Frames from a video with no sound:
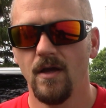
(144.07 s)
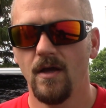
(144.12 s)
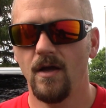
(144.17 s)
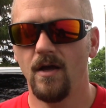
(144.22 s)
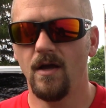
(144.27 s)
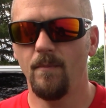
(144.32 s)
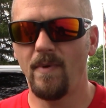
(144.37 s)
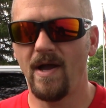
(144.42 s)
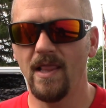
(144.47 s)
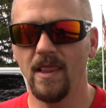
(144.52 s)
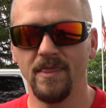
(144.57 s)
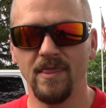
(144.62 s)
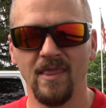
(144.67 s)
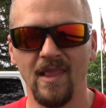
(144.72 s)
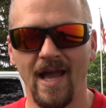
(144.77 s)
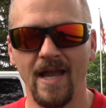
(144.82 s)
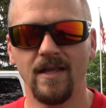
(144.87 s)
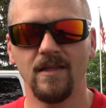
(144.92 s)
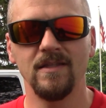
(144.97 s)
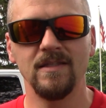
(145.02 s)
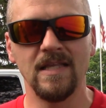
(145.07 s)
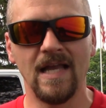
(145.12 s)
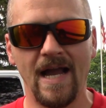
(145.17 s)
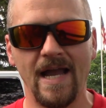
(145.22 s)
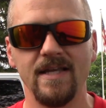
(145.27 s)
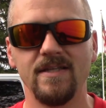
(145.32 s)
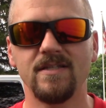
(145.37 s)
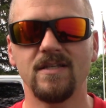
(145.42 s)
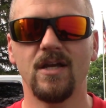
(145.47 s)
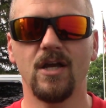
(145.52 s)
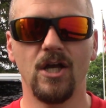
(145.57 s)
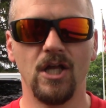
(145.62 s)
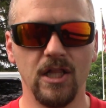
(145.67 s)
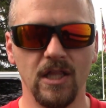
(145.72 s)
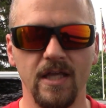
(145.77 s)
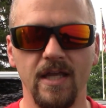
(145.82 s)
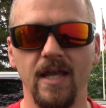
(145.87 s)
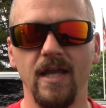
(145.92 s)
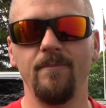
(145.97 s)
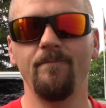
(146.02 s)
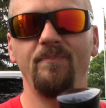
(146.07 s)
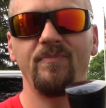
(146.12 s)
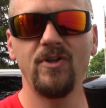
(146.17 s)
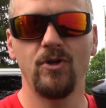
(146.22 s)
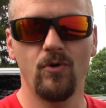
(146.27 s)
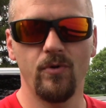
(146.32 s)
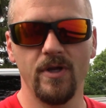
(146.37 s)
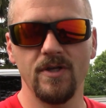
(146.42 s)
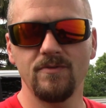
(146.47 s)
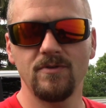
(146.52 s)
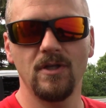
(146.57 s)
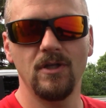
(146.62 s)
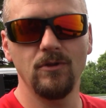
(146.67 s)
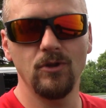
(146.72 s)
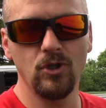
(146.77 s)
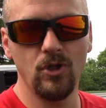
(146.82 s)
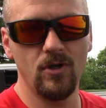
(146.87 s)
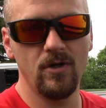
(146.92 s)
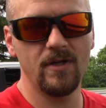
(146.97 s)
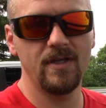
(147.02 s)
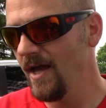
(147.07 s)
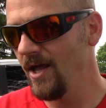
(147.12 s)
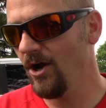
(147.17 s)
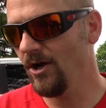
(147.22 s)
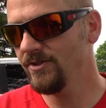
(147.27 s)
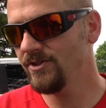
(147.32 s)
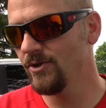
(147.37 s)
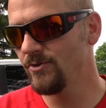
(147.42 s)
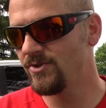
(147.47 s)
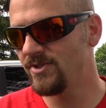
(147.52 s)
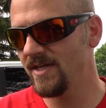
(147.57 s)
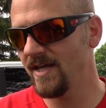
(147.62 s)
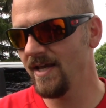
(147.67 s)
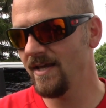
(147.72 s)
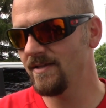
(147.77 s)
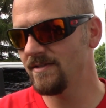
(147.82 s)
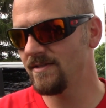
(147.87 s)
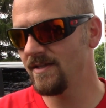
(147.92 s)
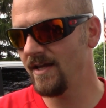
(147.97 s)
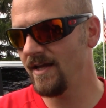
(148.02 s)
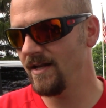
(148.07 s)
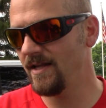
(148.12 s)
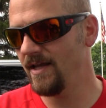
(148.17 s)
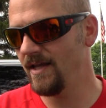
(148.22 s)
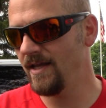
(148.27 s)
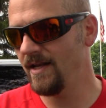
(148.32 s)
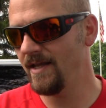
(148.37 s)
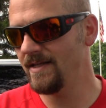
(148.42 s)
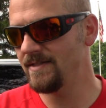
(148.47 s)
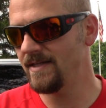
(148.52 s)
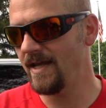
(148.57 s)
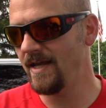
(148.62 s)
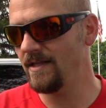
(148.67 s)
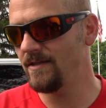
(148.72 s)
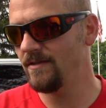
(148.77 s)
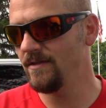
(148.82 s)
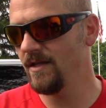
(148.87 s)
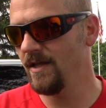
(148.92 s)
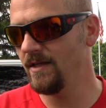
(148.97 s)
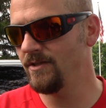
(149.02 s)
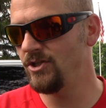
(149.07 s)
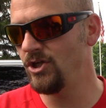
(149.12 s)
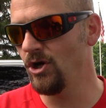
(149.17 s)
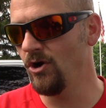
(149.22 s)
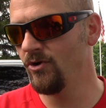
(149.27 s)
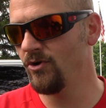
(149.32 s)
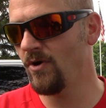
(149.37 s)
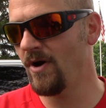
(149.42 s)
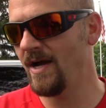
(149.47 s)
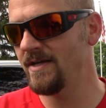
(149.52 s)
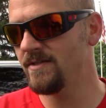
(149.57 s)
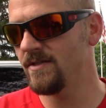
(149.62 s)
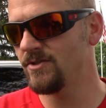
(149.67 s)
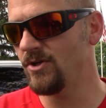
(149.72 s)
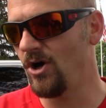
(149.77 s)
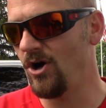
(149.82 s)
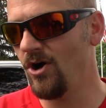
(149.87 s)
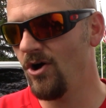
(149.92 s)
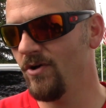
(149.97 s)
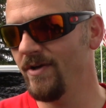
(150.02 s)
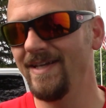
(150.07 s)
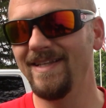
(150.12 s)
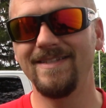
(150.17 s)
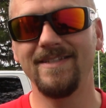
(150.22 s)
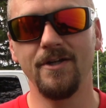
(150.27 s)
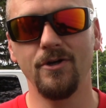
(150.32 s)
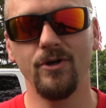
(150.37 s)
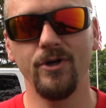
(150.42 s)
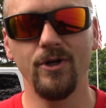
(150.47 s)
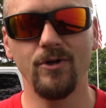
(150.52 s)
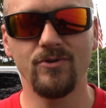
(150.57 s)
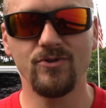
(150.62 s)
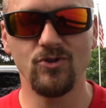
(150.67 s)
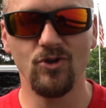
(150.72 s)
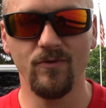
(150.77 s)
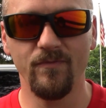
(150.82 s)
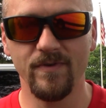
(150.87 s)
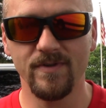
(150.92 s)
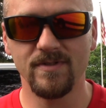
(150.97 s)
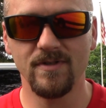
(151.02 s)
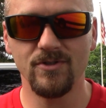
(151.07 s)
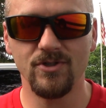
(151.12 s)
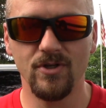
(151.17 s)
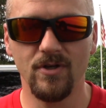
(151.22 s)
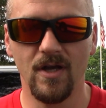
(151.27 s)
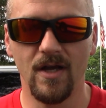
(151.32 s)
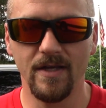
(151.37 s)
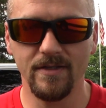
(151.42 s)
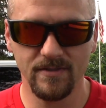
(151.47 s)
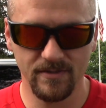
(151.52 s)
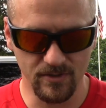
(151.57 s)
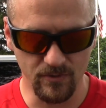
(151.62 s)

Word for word: Um, nice, clean, crisp look. It also says that it is a it deodorizes all interior surfaces, you guys.